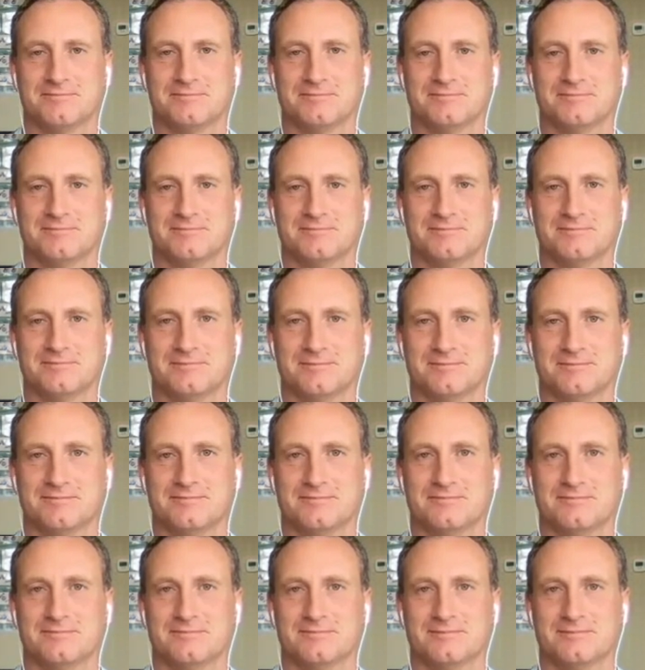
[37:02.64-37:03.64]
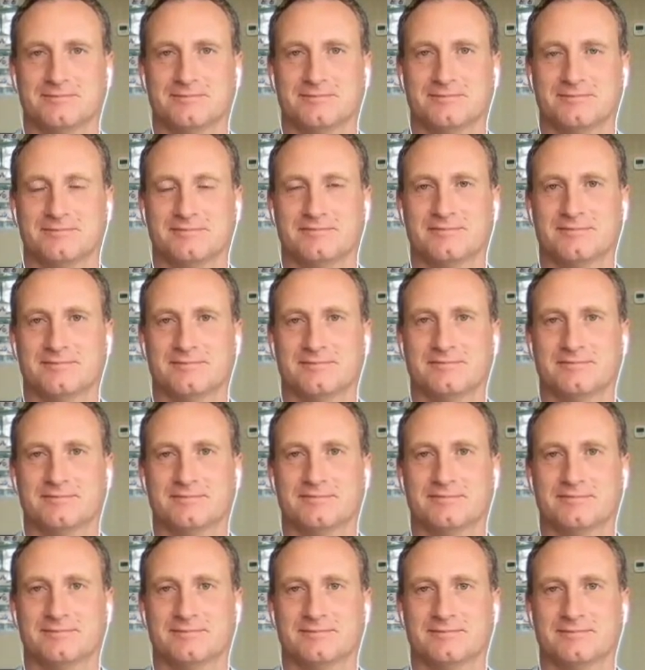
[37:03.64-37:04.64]

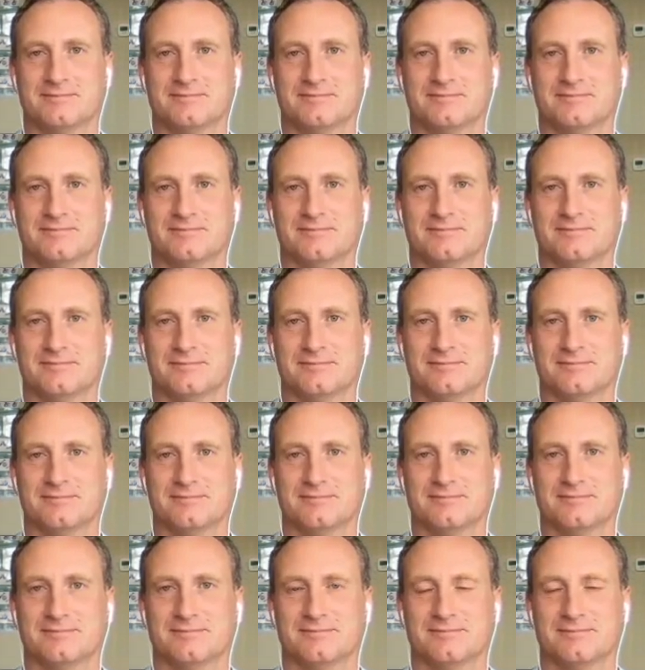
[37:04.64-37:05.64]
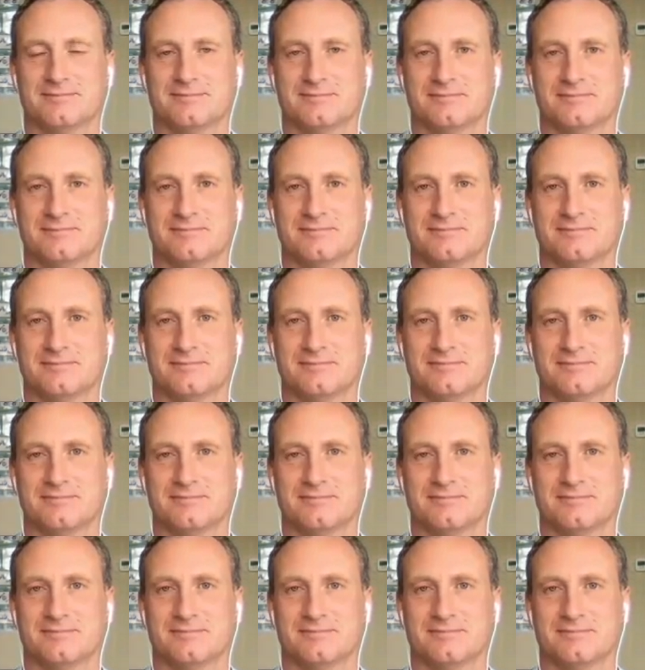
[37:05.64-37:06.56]
This person isn't speaking.